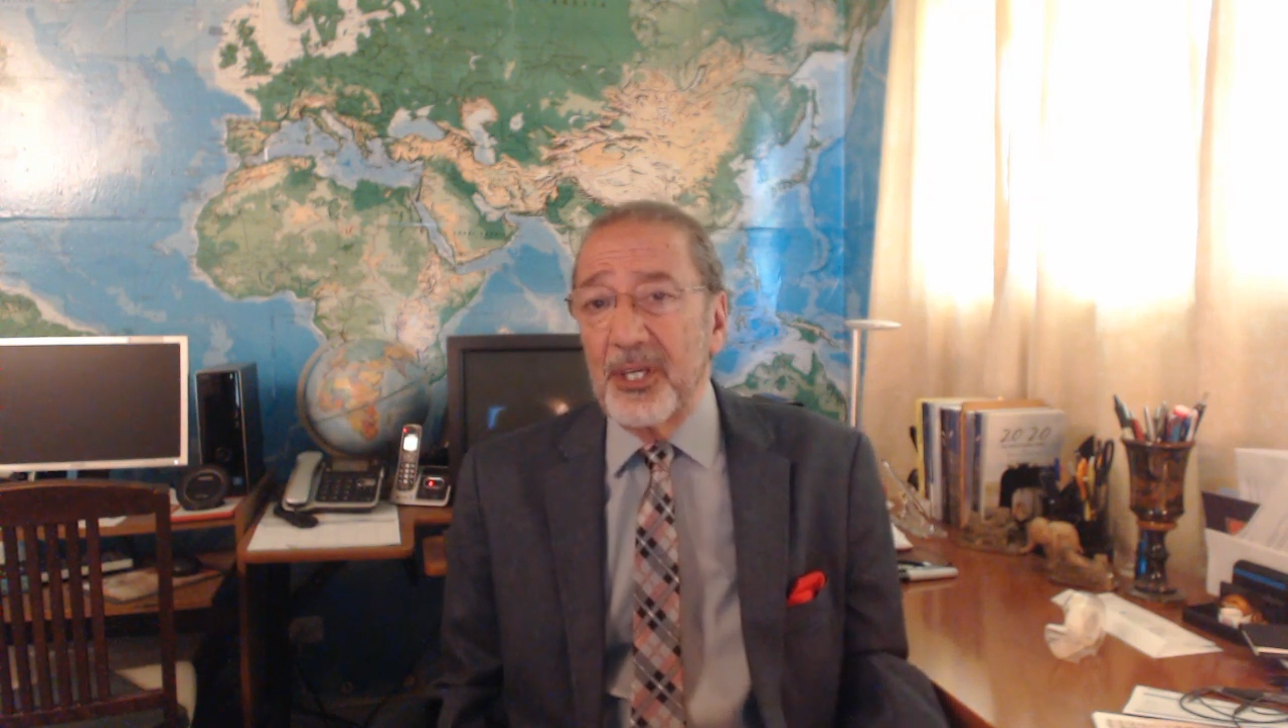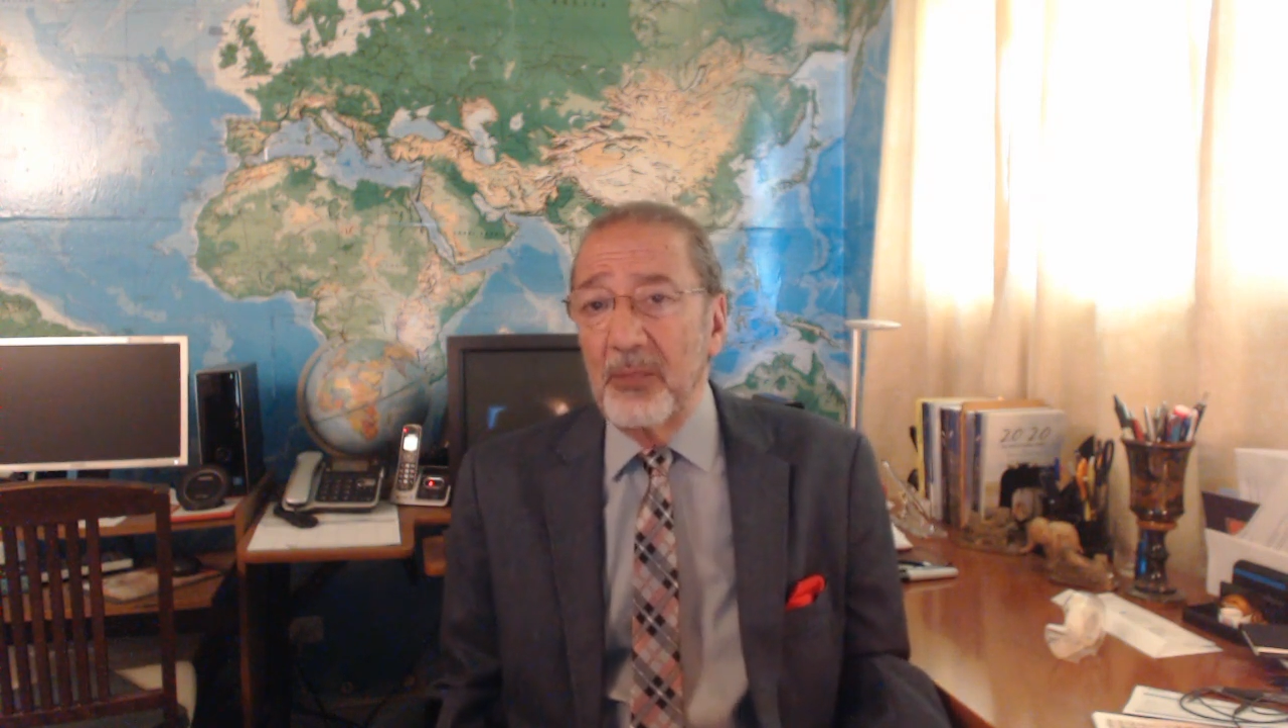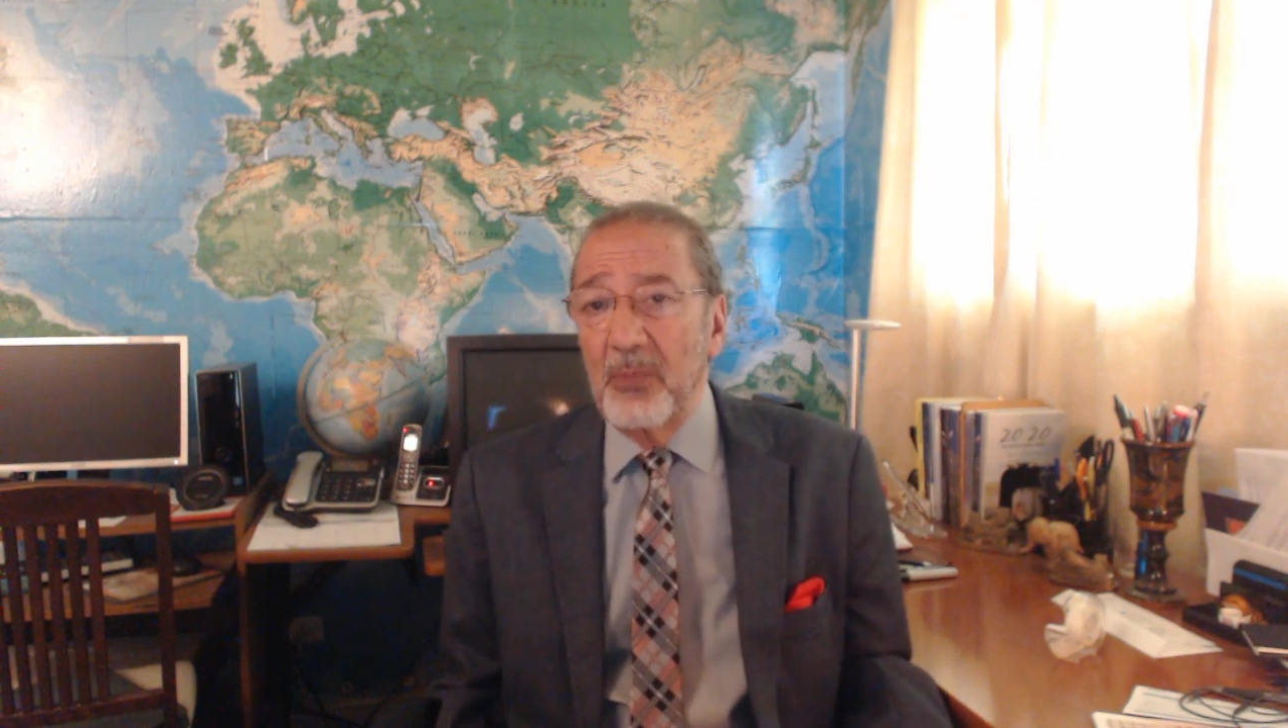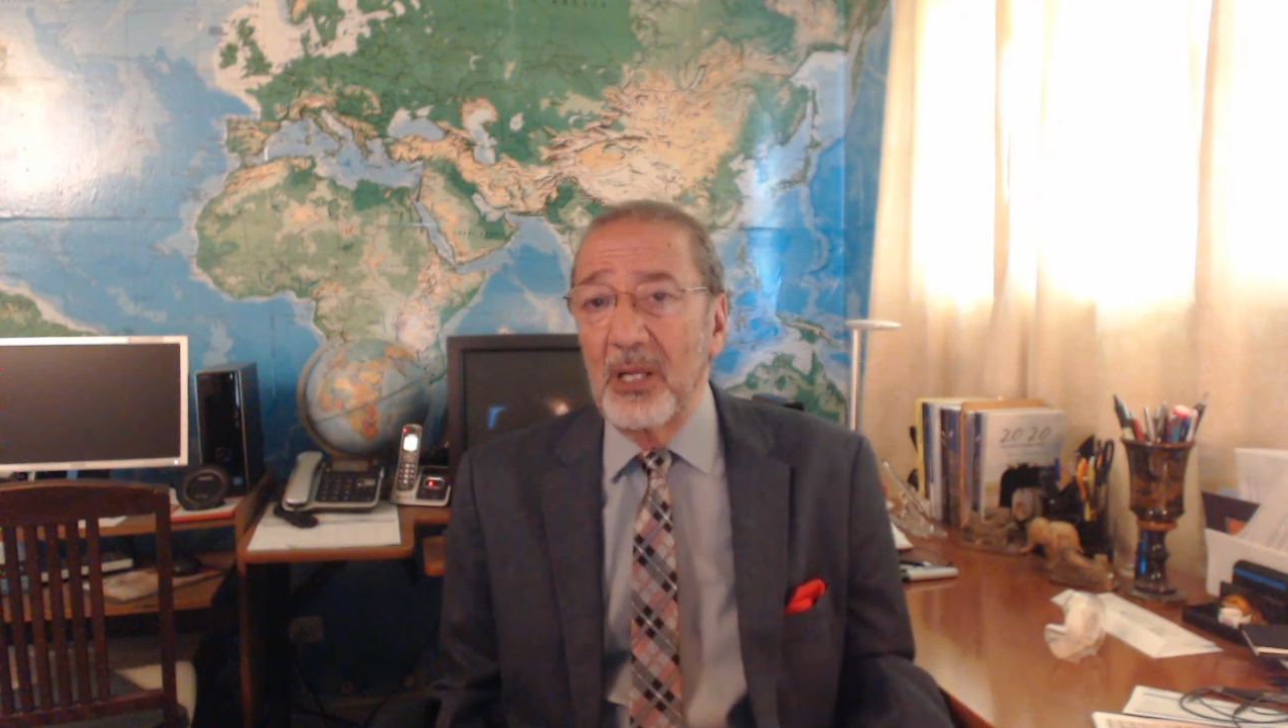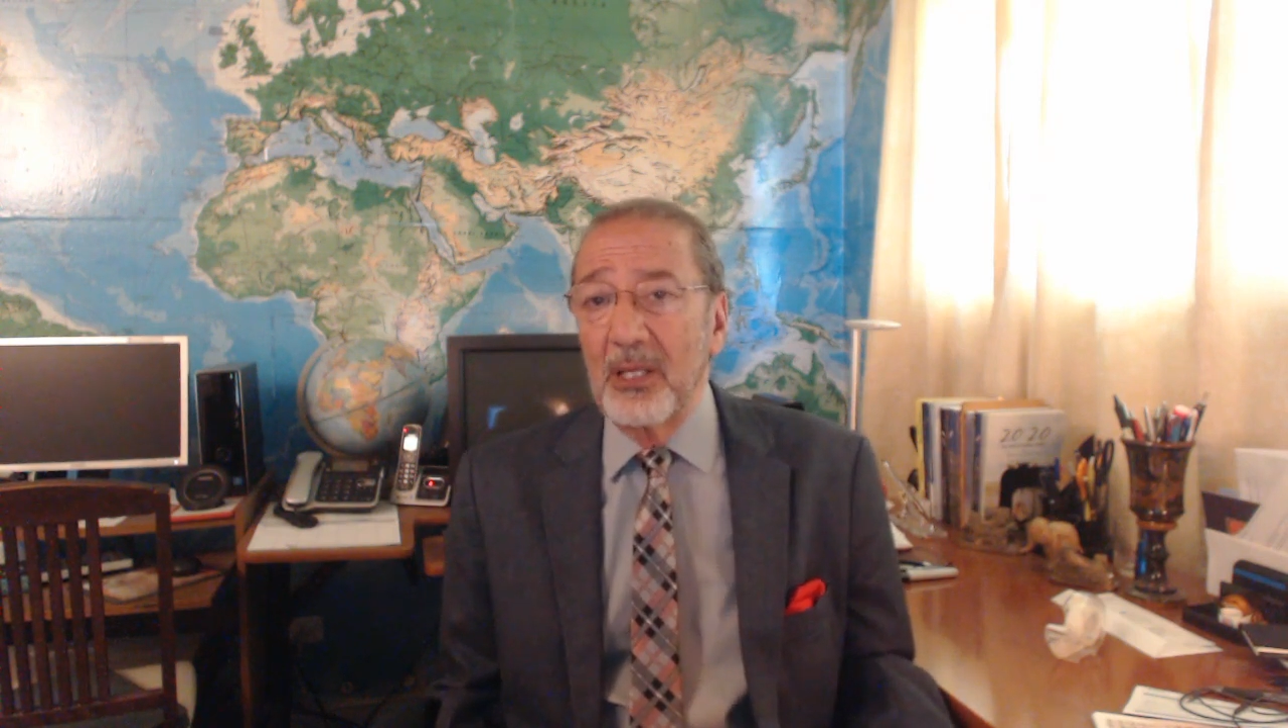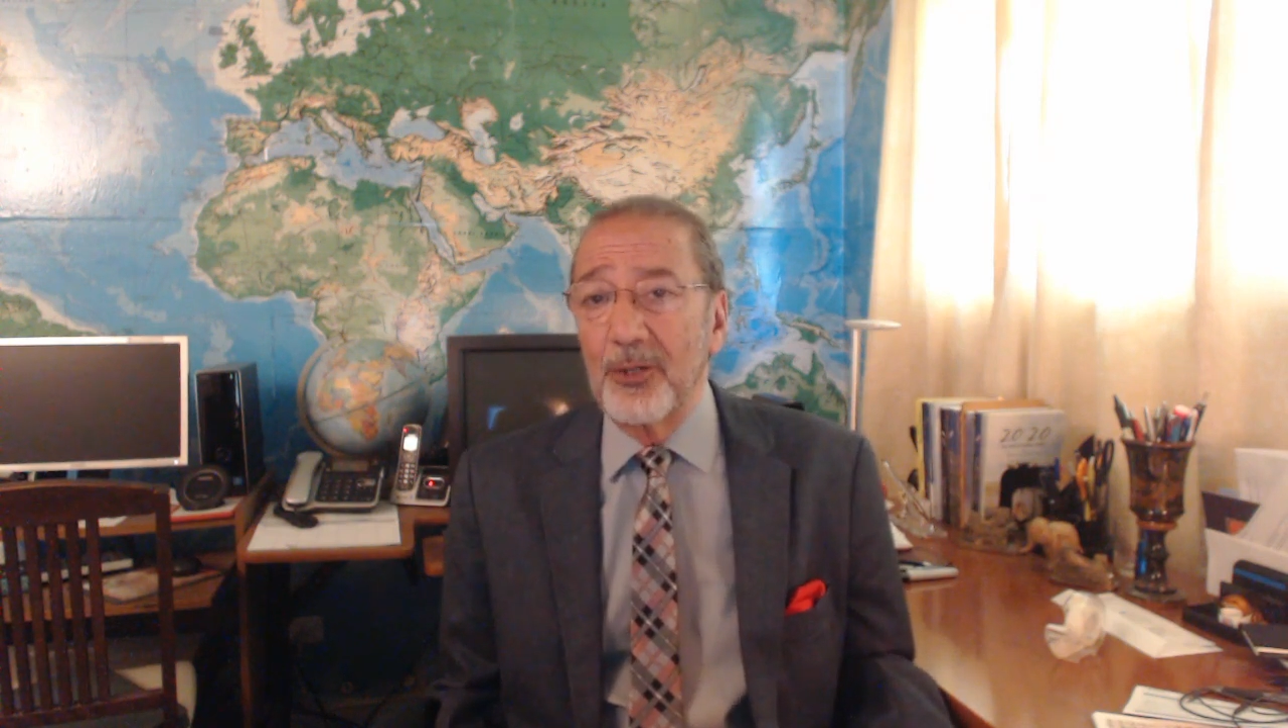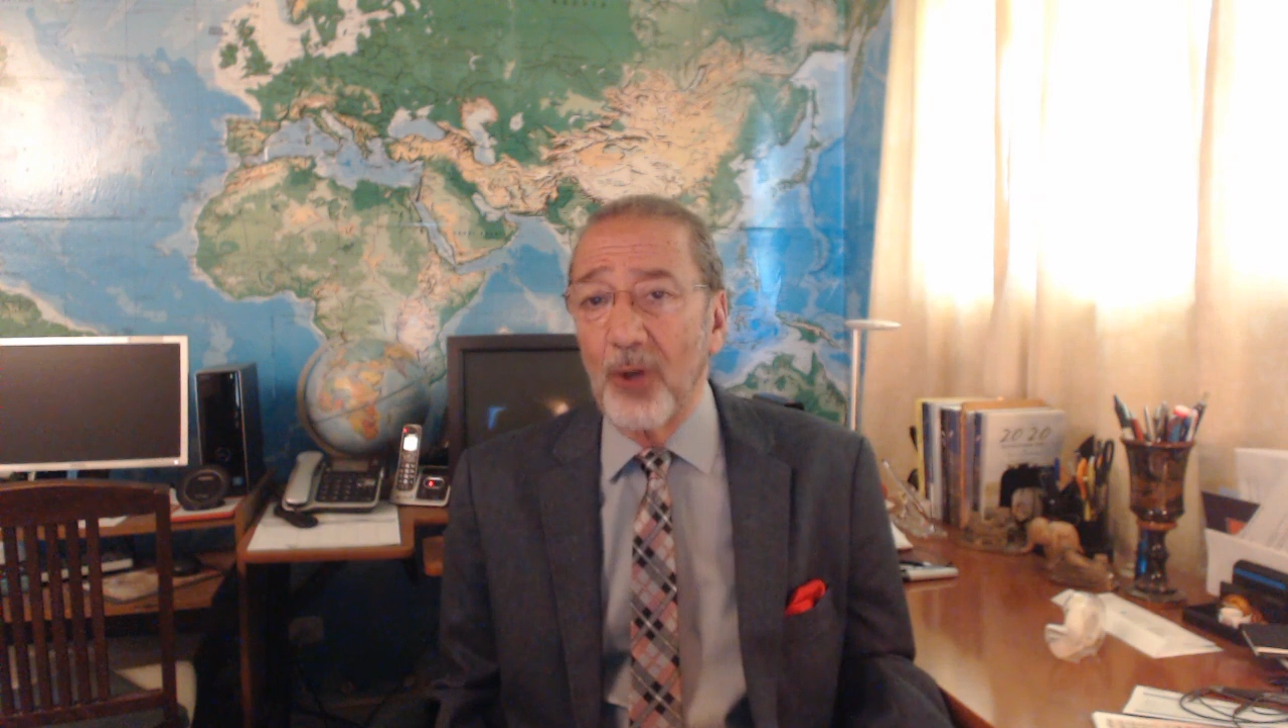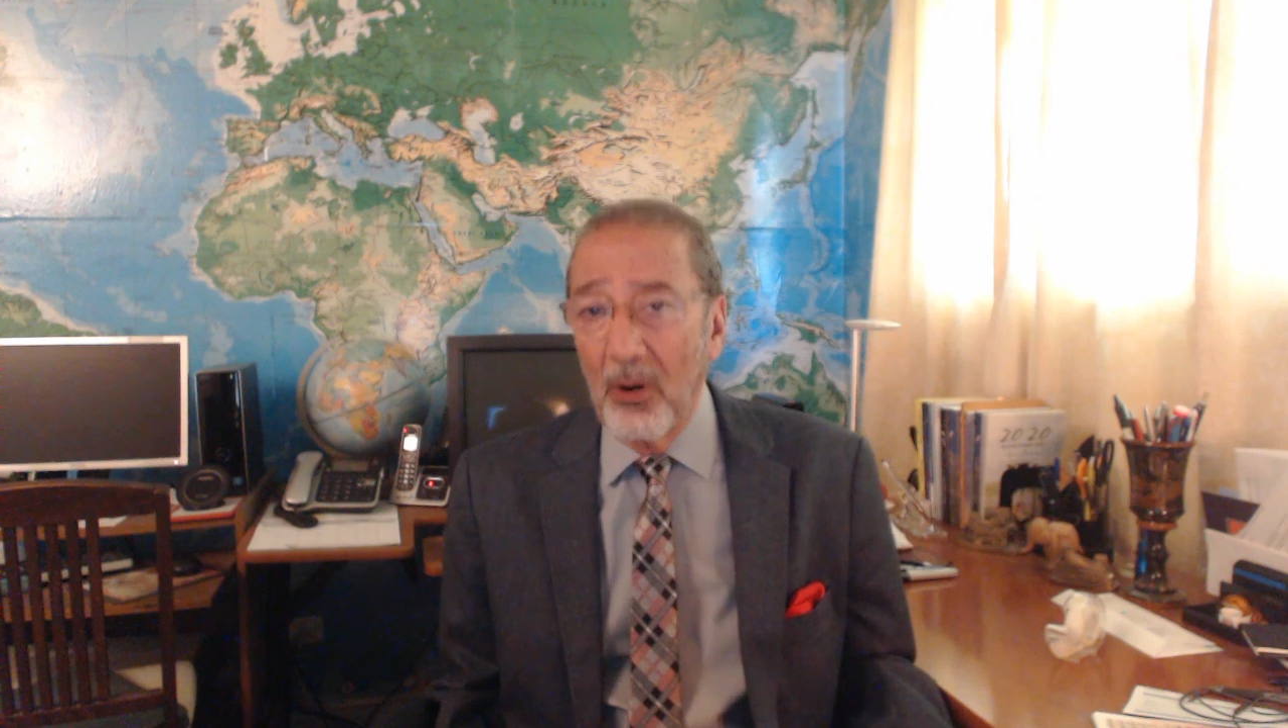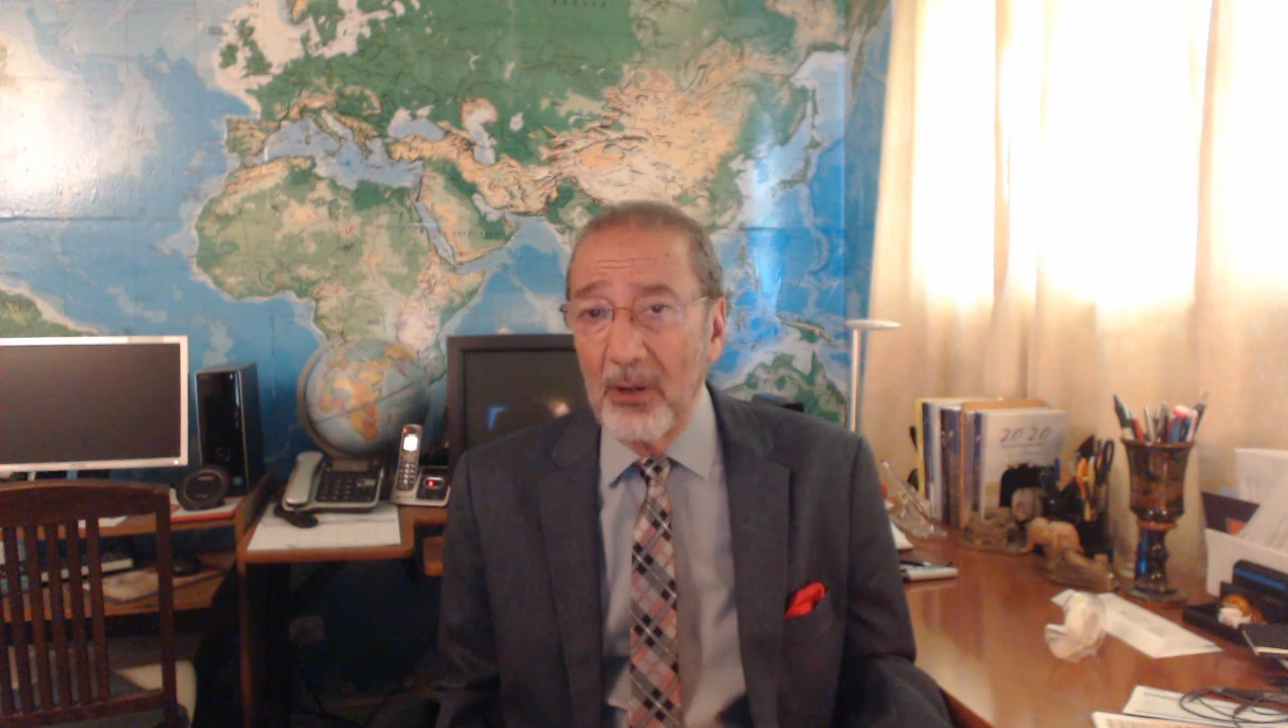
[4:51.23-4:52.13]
$10 million,